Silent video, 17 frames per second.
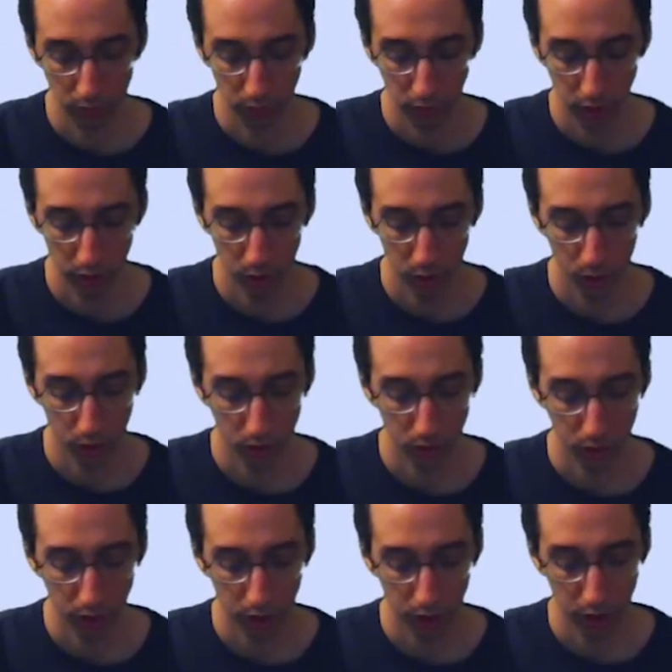You can
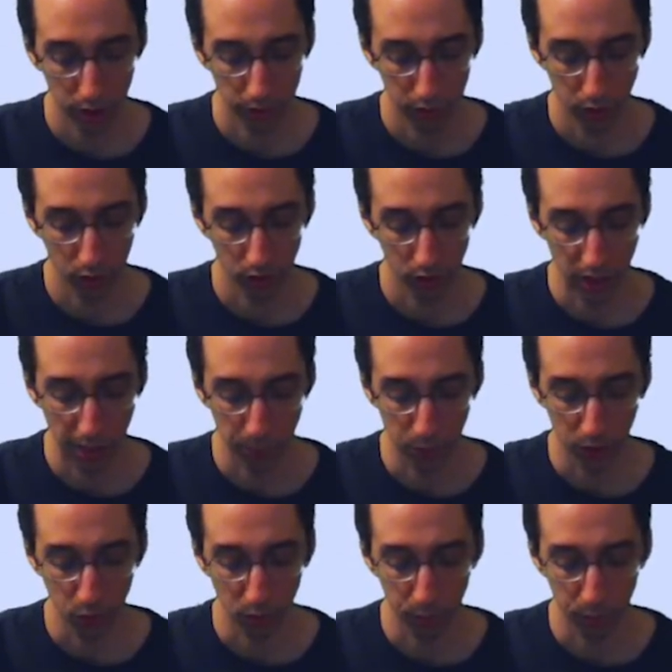see here, for
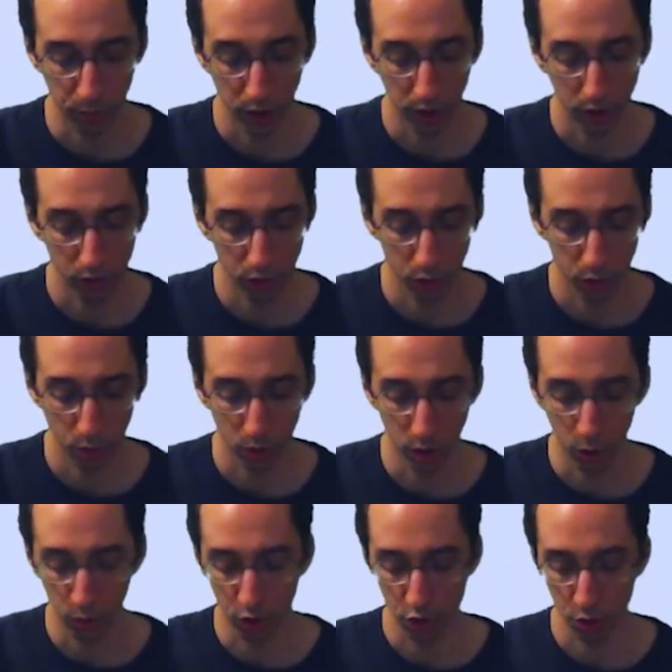example, if we play too
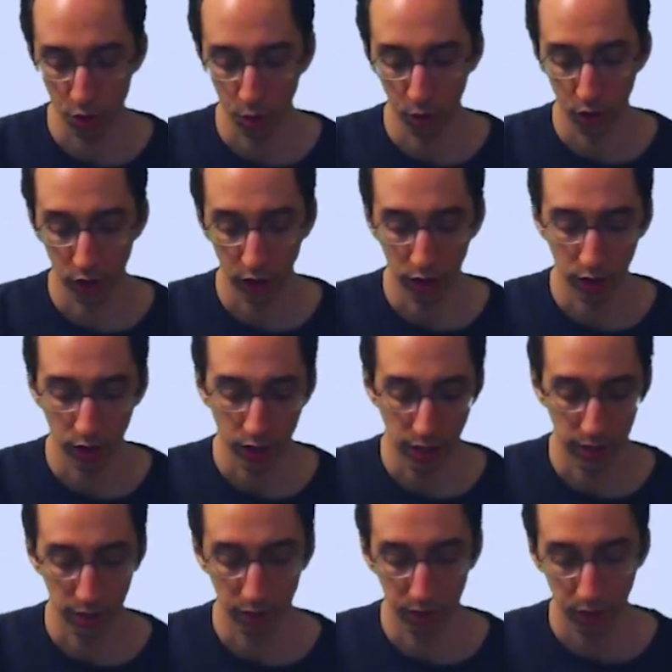low, the shoulder hit
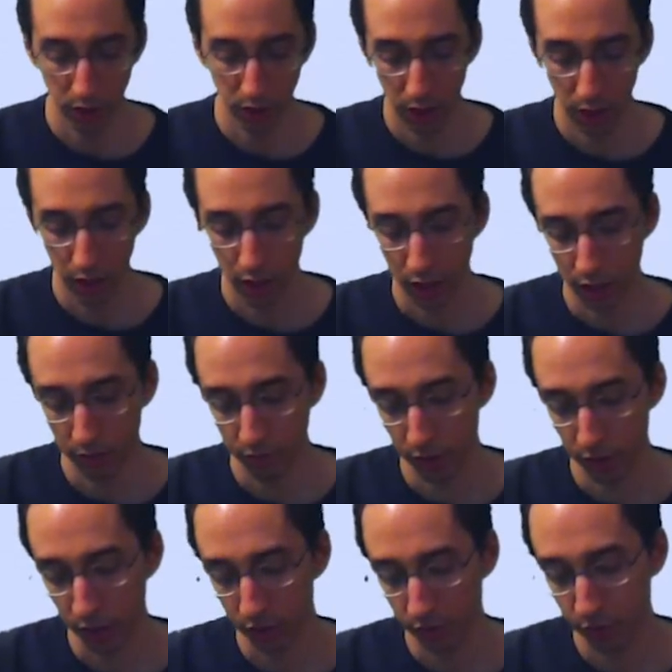kind of
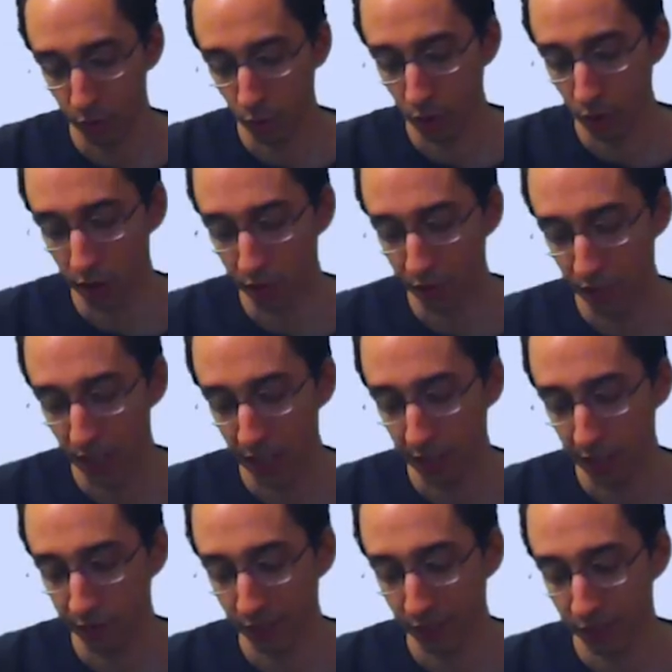invites 4,
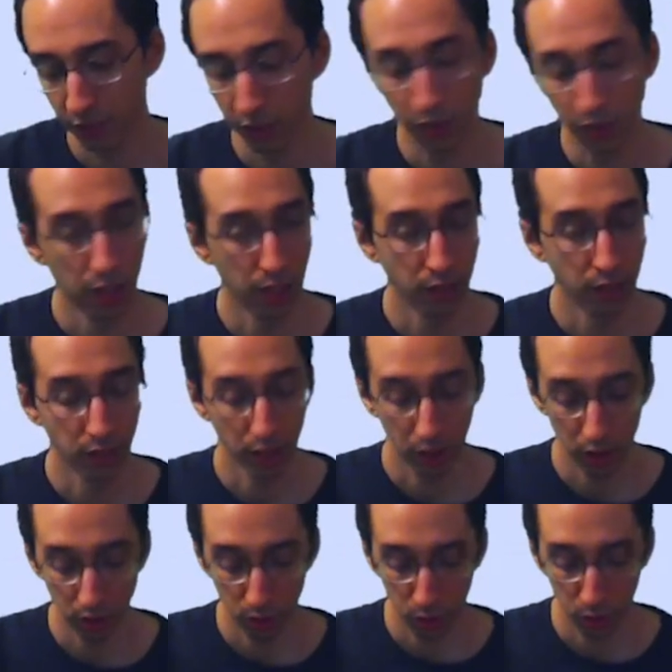5, 6 line
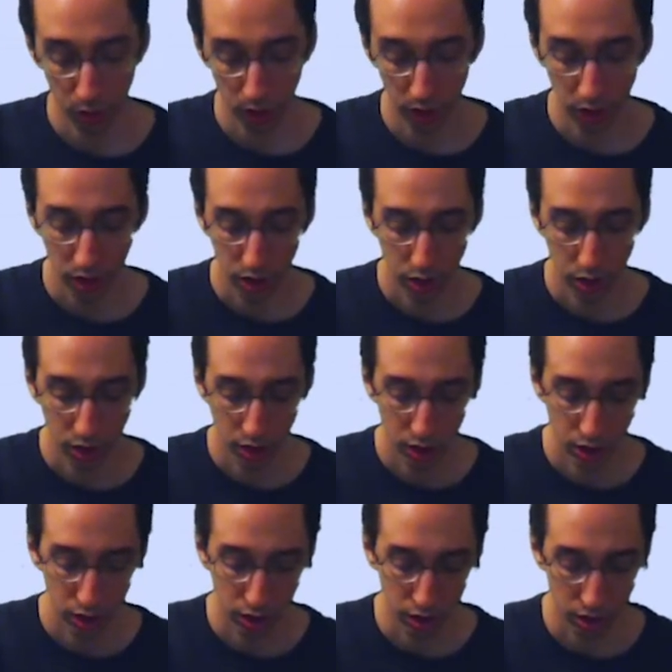territory.
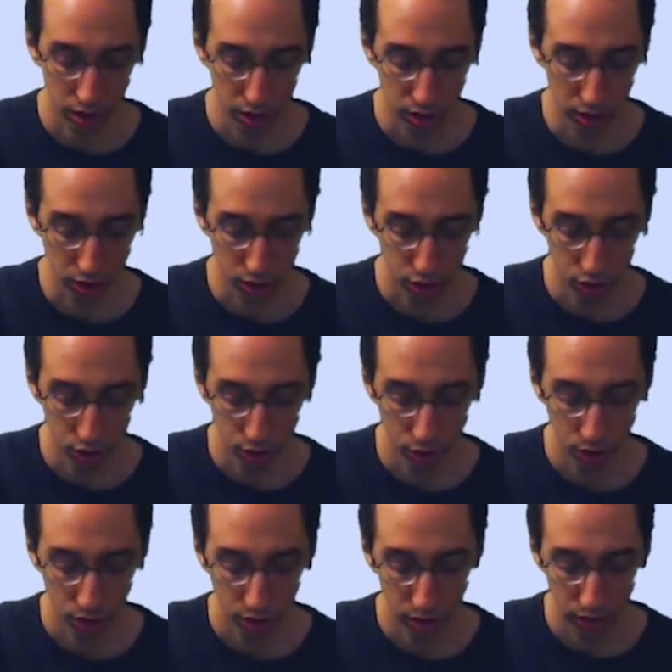
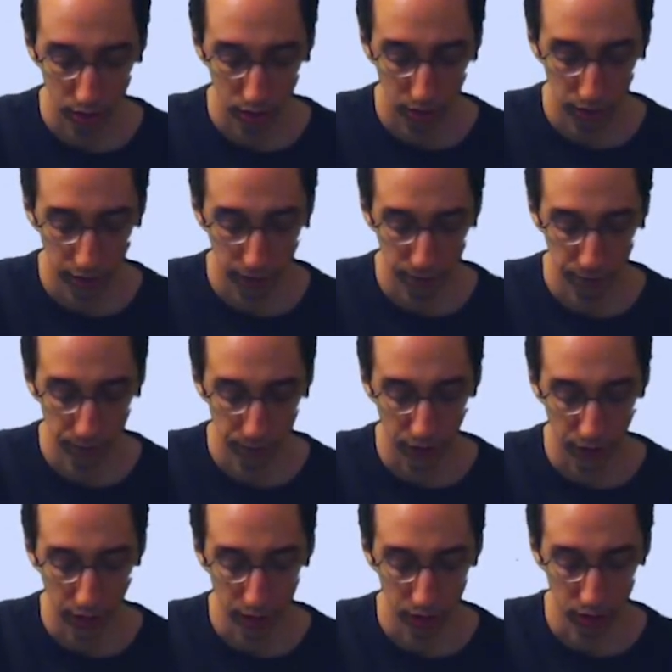Could
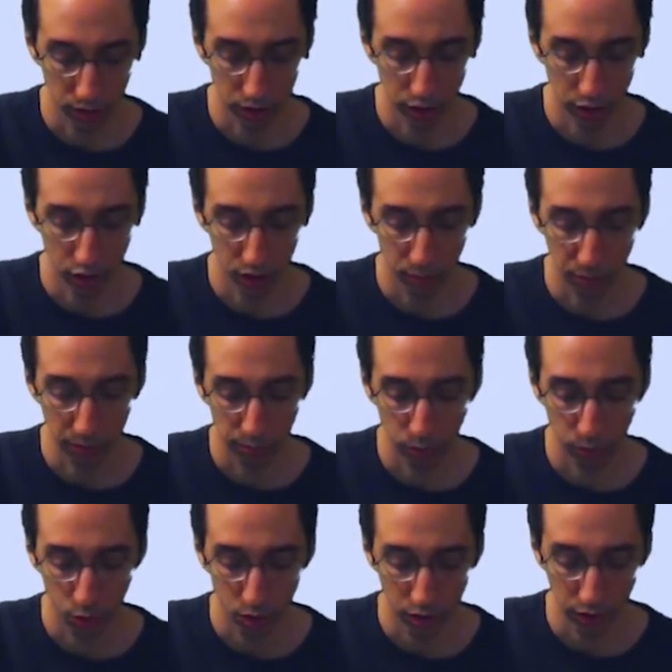invite a little bit
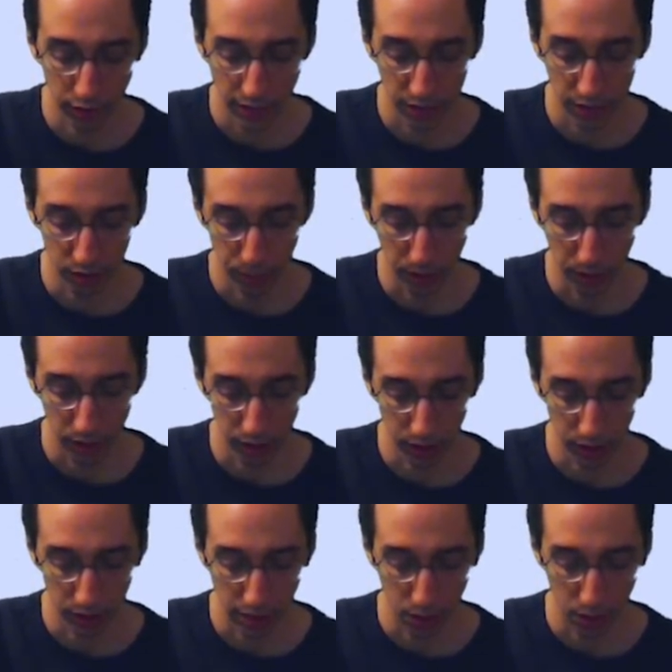more than that, depending
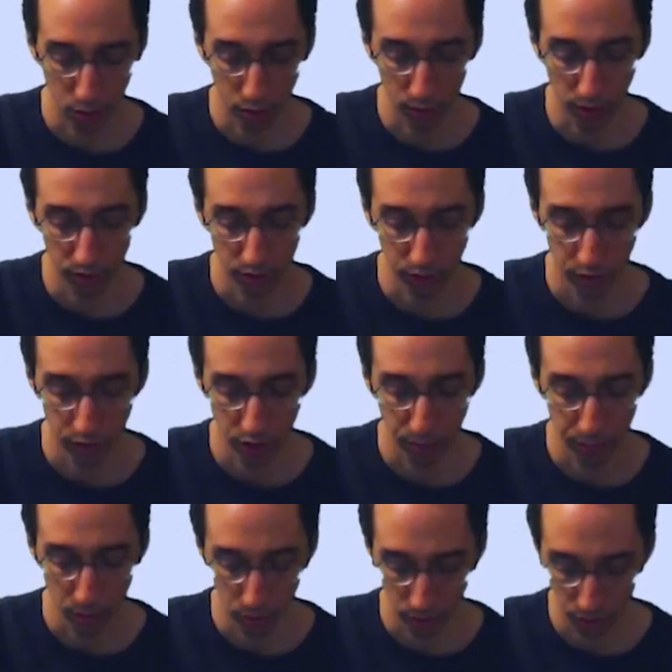on how aggressive our
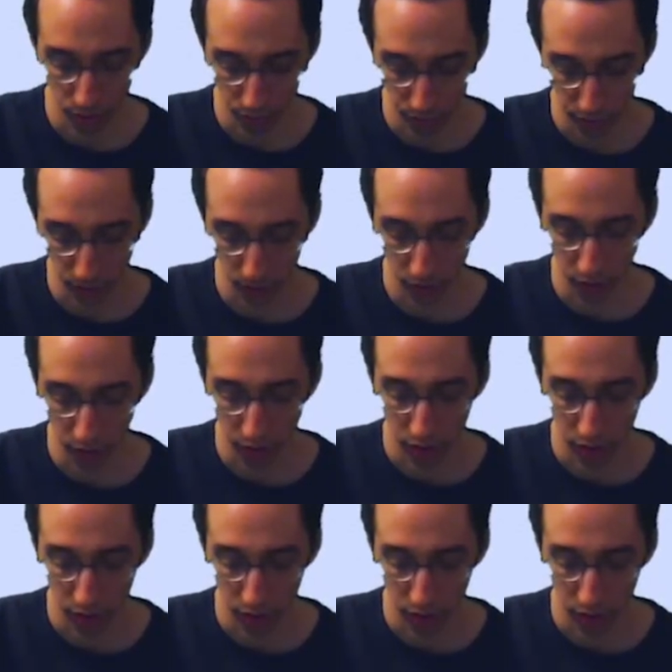opponent's feeling.